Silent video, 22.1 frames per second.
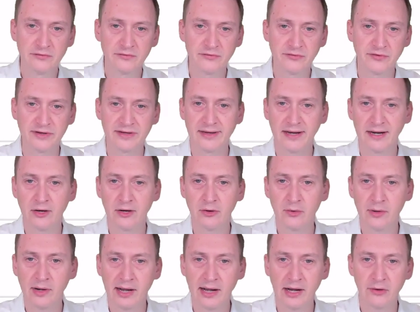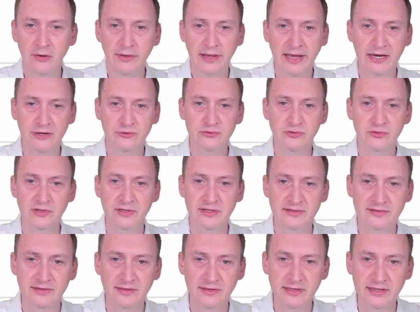For now, I'll actually
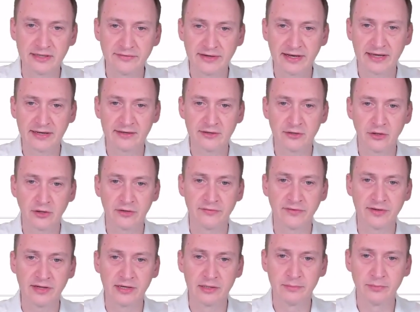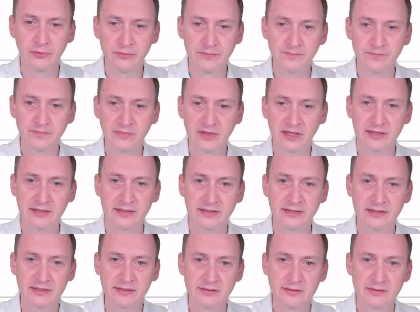just leave it at not available,
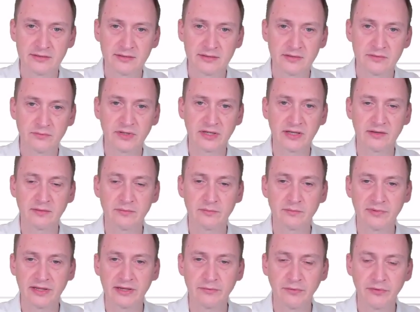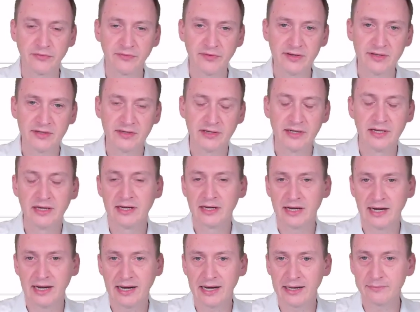and we can play with it.
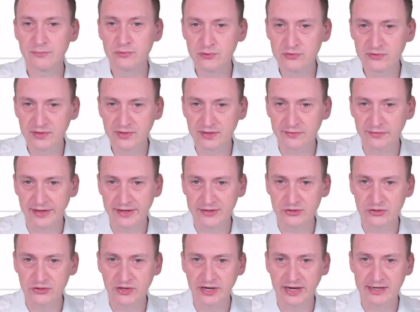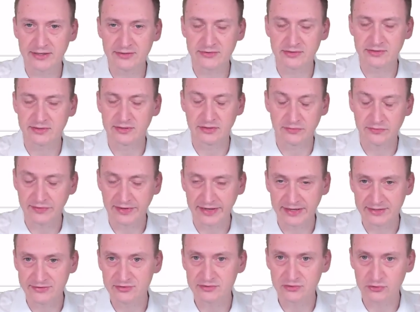I'm using flash cache,
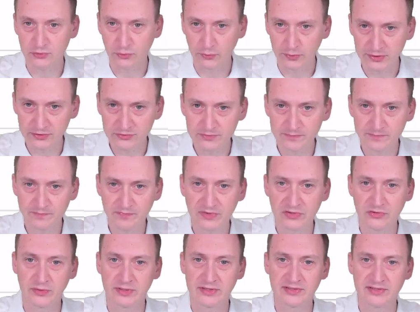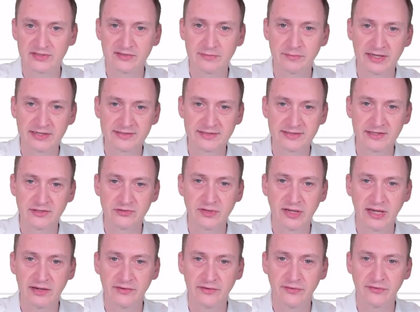flash storage, so it doesn't make sense
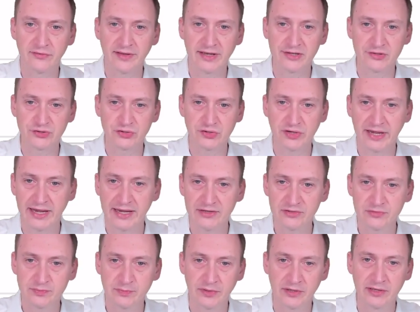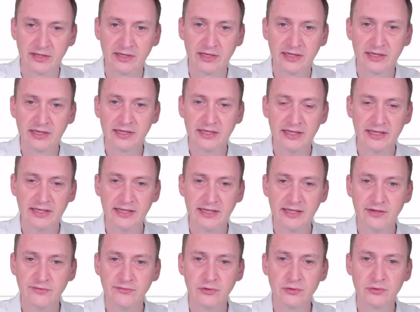to have a flash cache, but
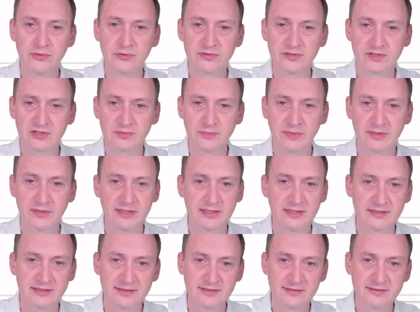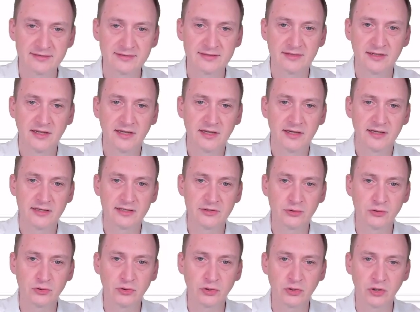if you're using spinning disks,
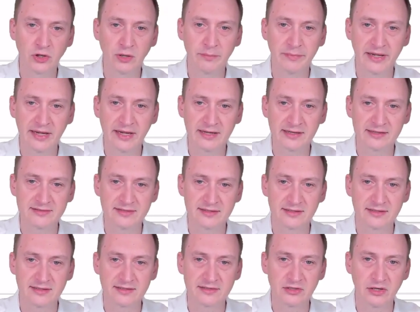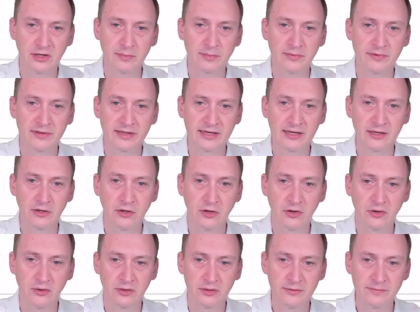you could come back and set this up later
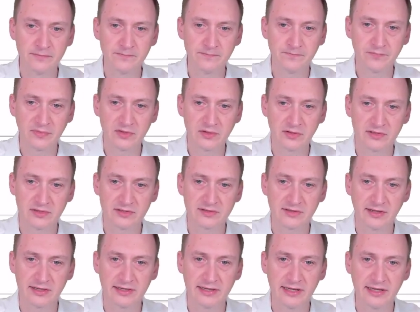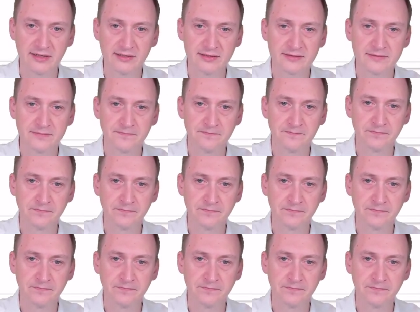on. So let's say next.